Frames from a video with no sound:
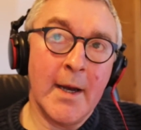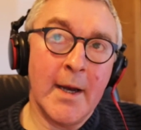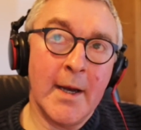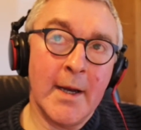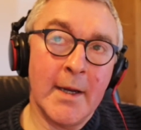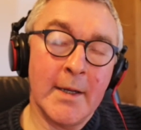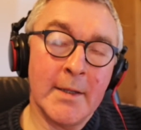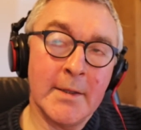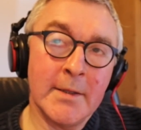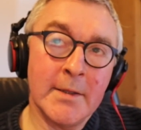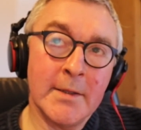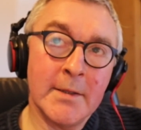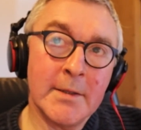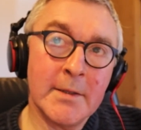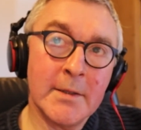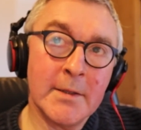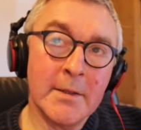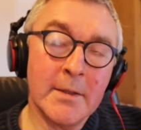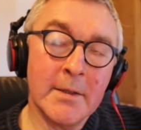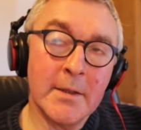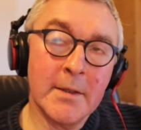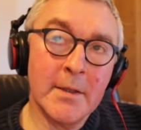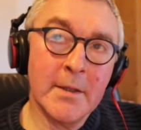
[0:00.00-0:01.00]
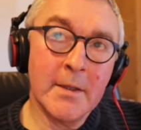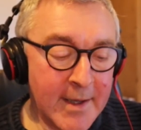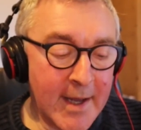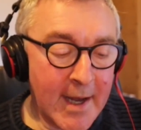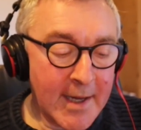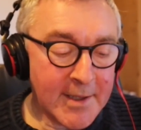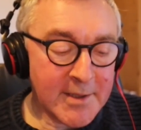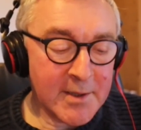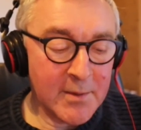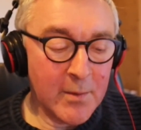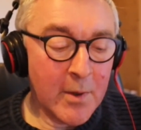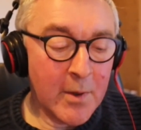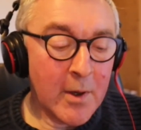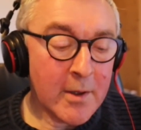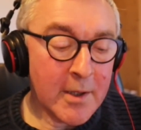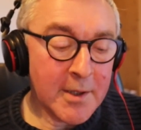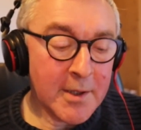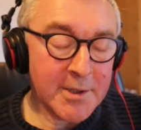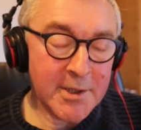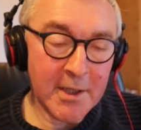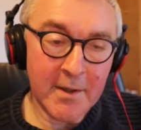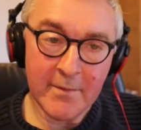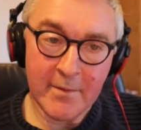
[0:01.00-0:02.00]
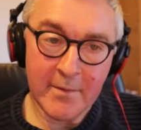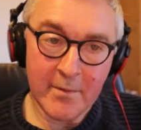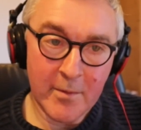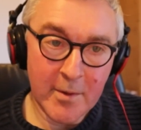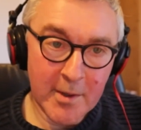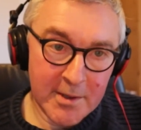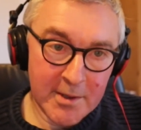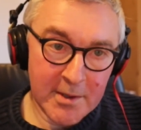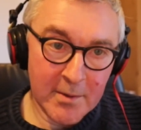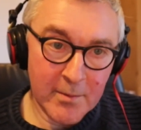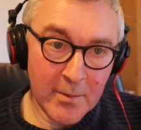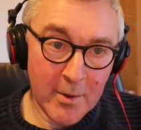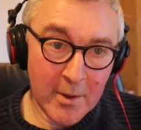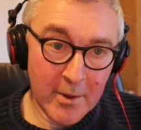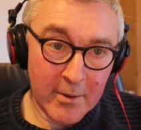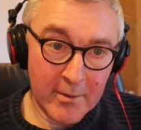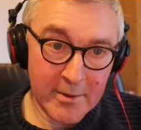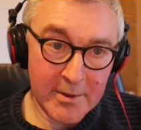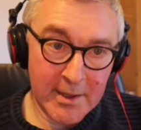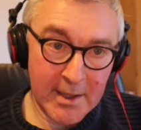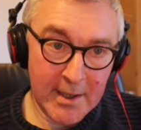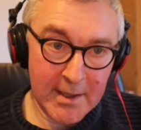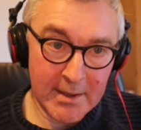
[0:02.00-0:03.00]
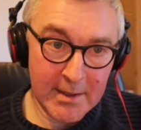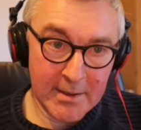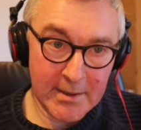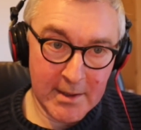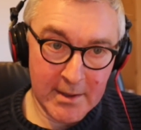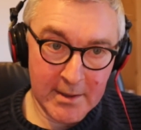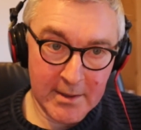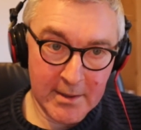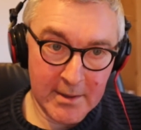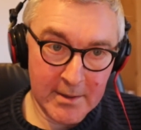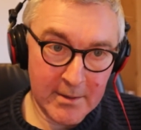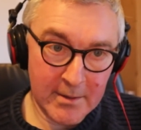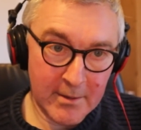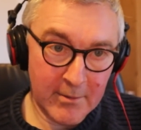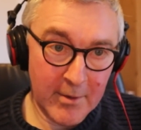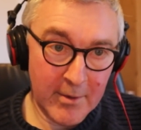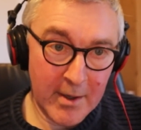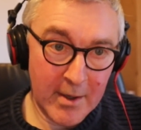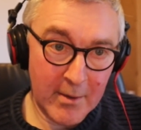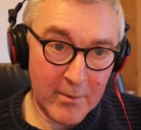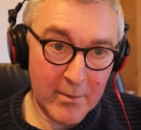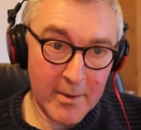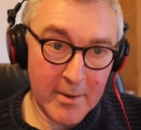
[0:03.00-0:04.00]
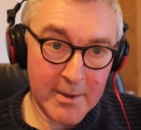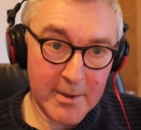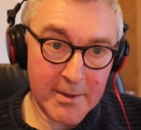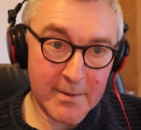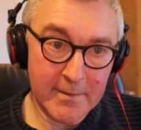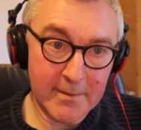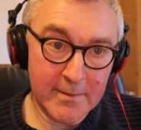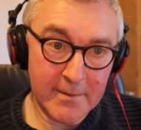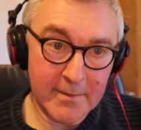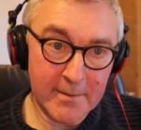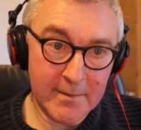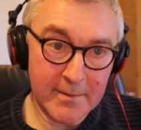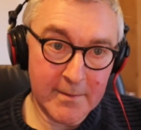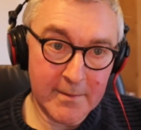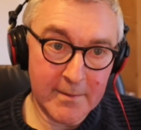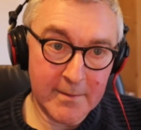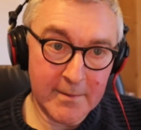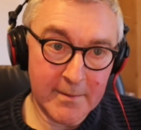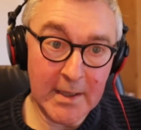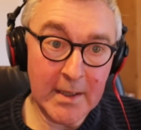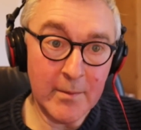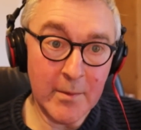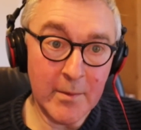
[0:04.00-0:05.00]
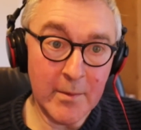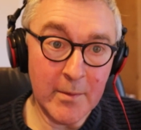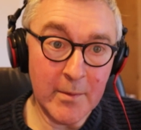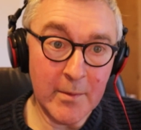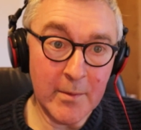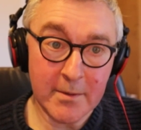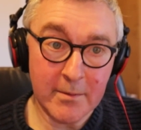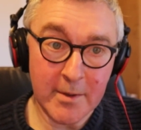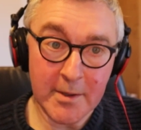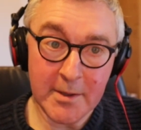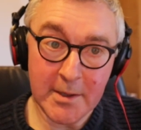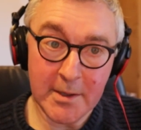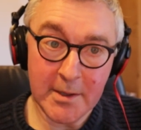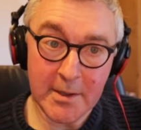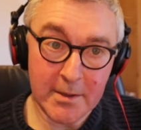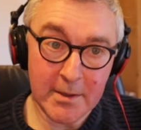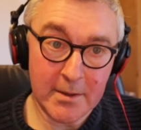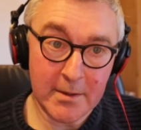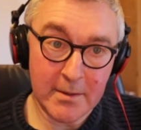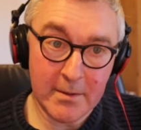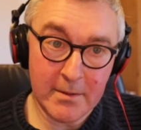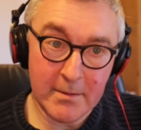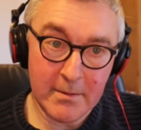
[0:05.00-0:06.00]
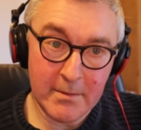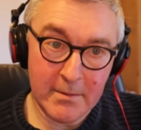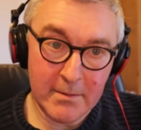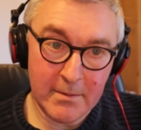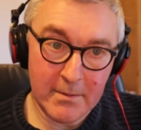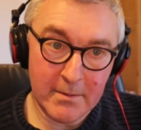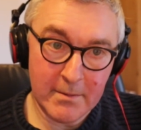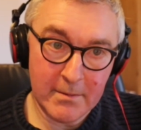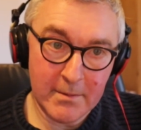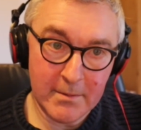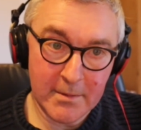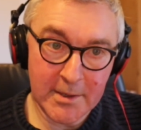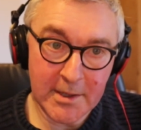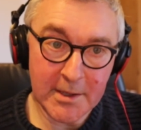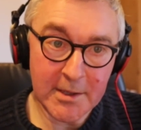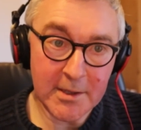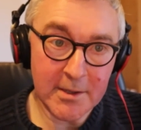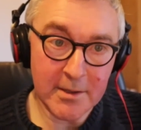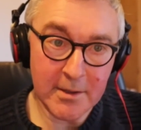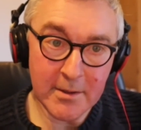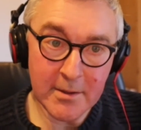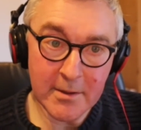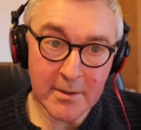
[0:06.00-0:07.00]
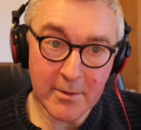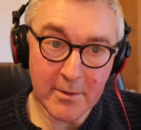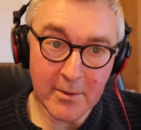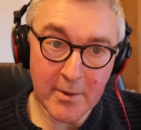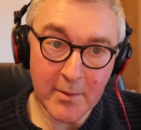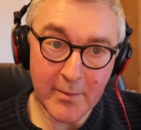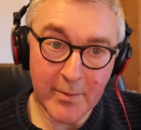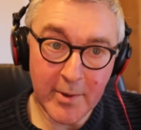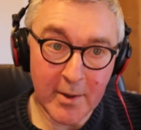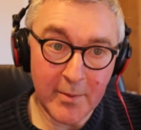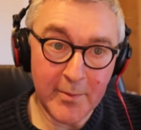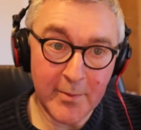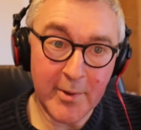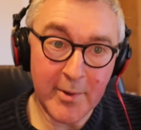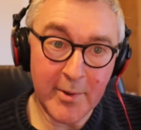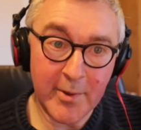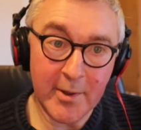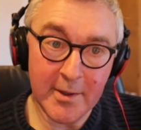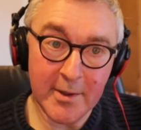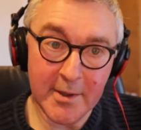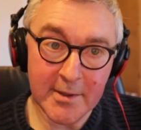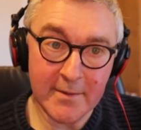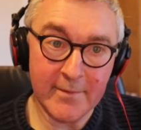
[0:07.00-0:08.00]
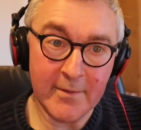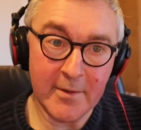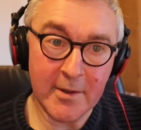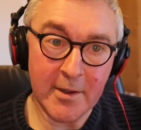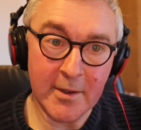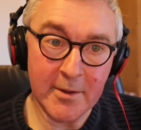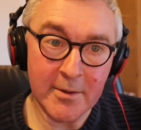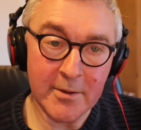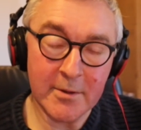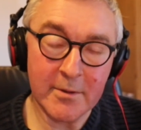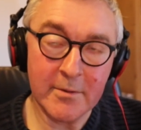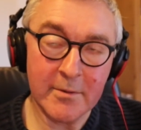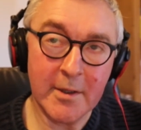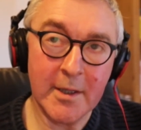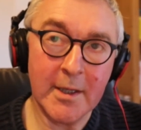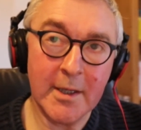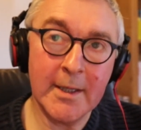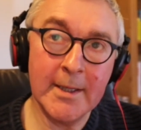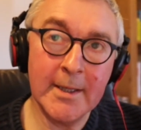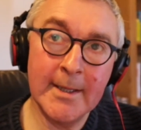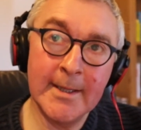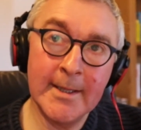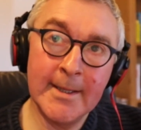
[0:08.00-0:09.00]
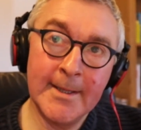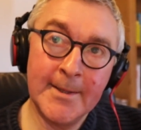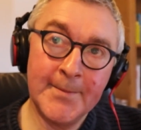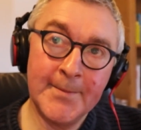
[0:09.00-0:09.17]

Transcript: And the etymology of the word democracy is the Greek words demos, which is citizens or the populace of a country,